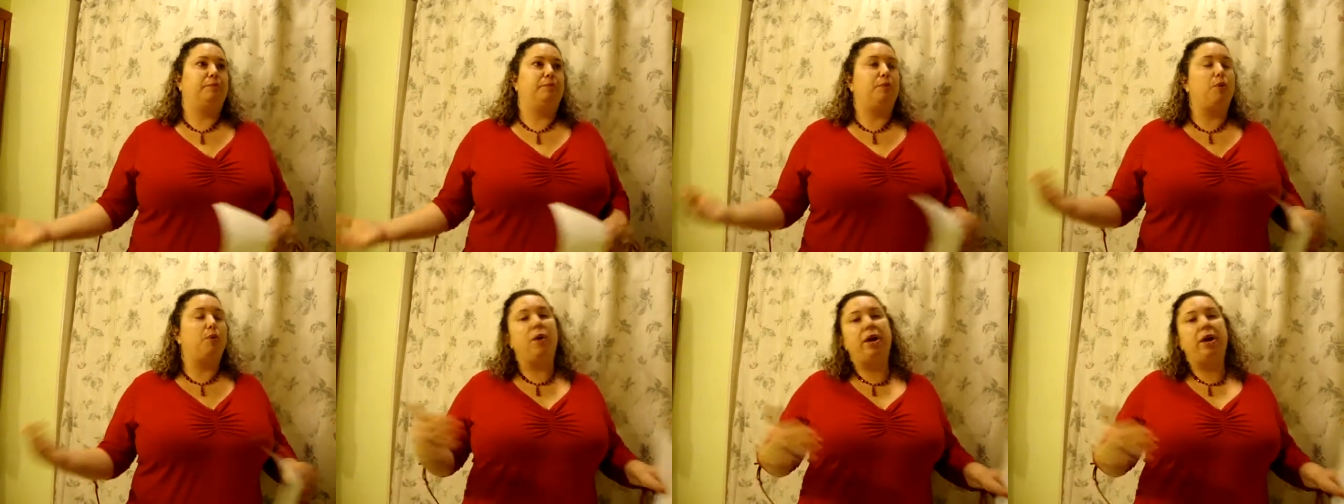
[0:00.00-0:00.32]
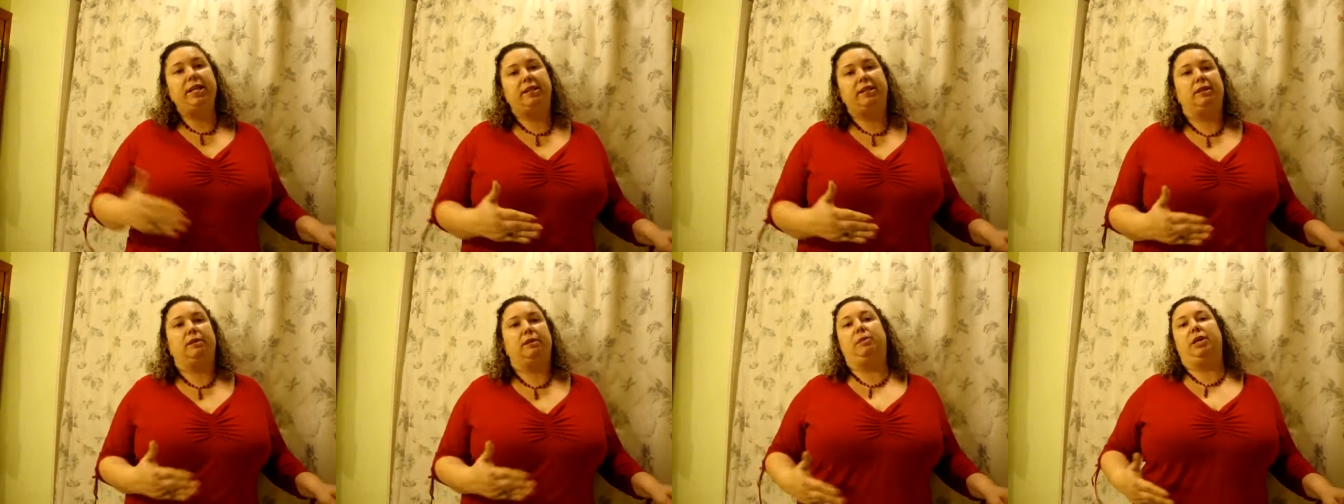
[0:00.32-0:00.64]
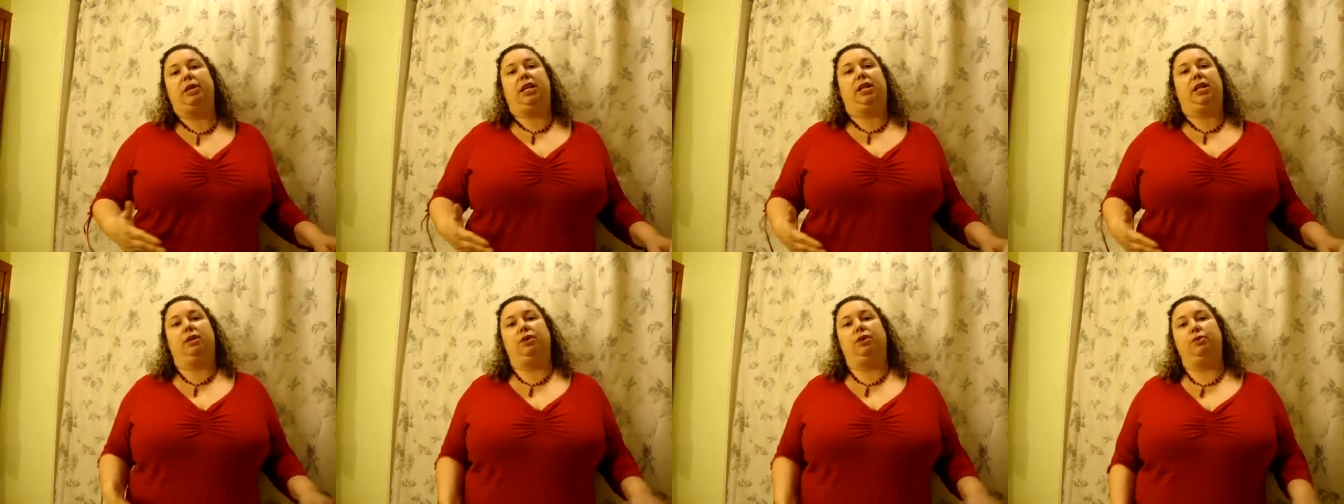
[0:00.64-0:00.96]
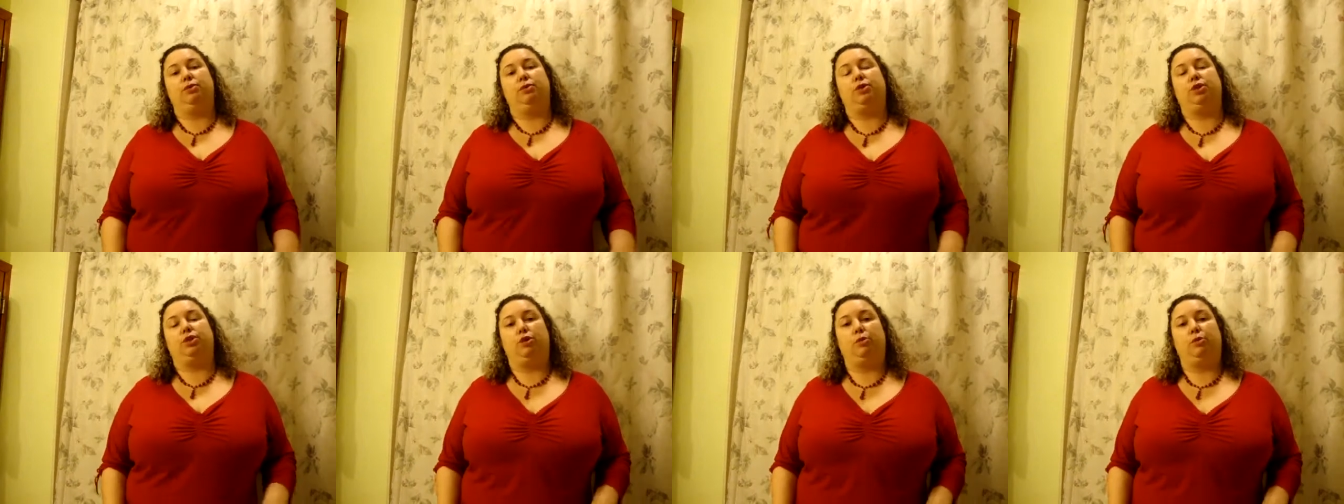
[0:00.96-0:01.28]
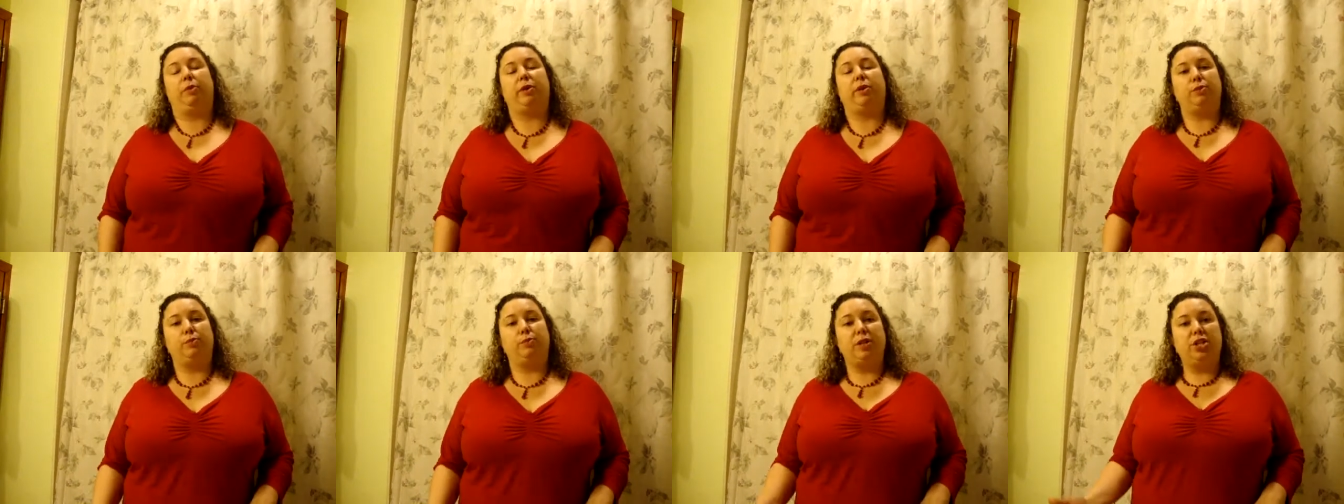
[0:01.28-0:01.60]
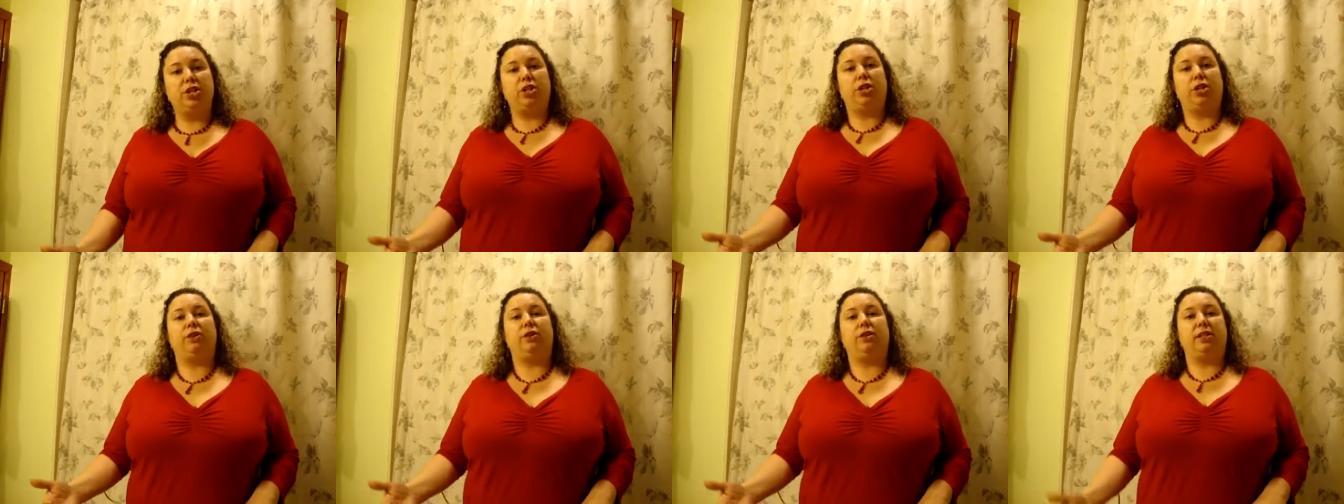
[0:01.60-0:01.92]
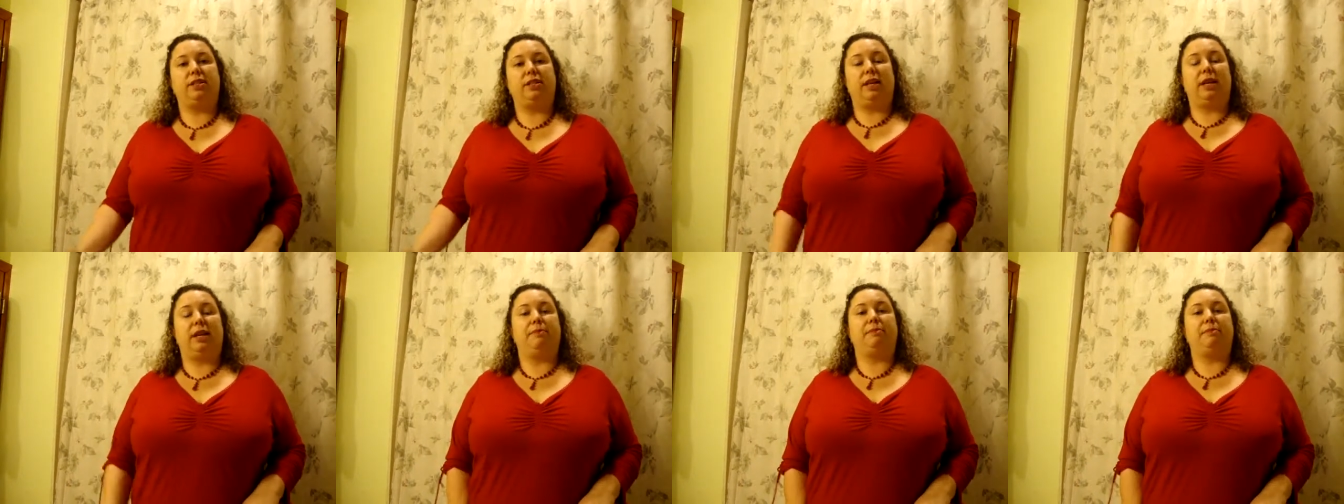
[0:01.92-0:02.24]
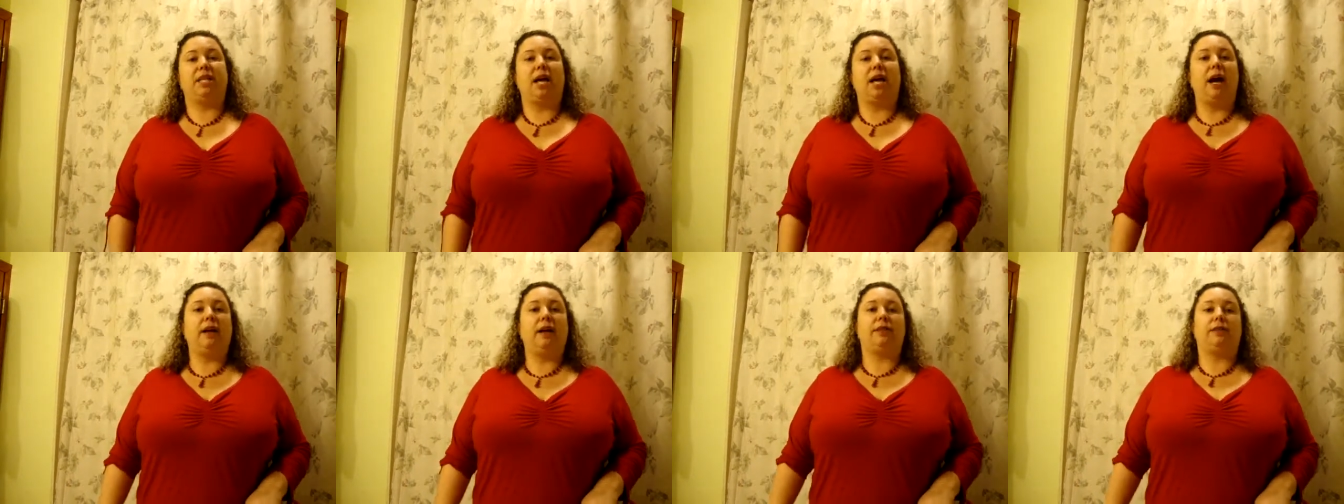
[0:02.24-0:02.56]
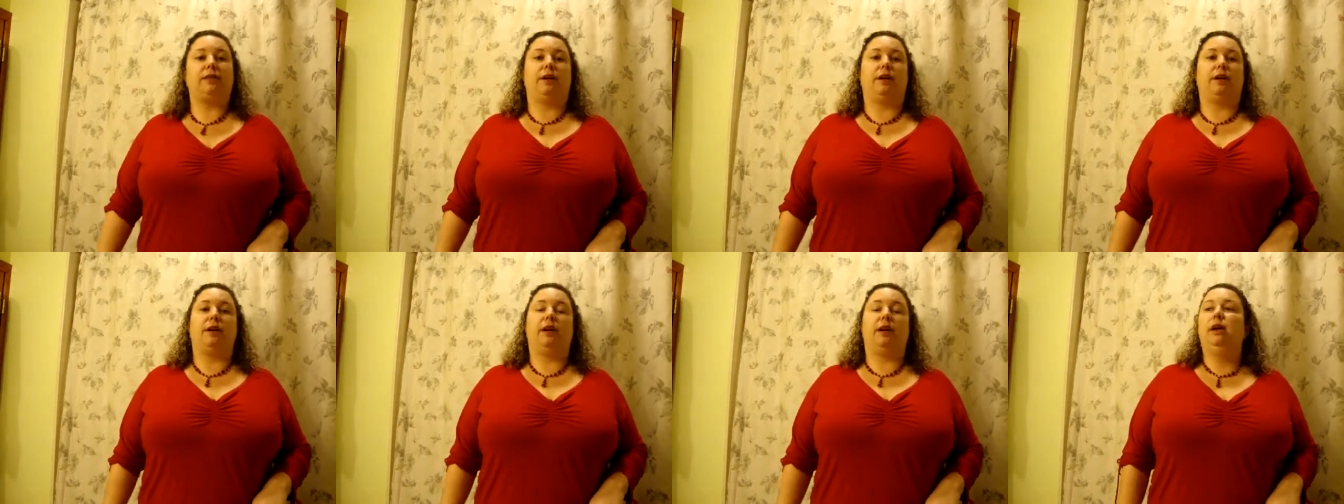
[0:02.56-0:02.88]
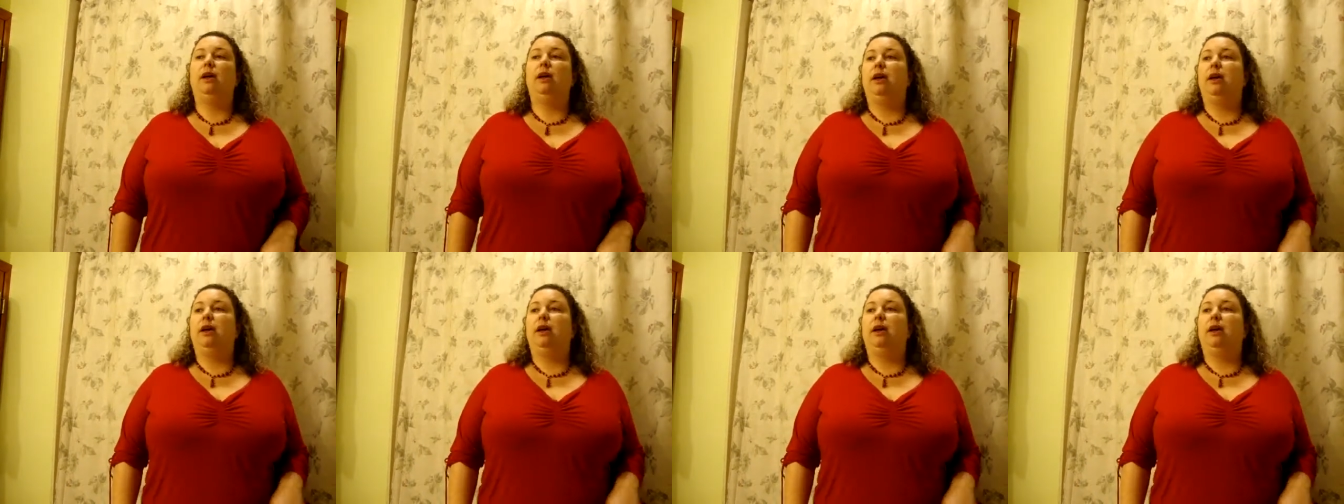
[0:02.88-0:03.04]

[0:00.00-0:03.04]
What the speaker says: pointed me to YouTube because we share the same doctor.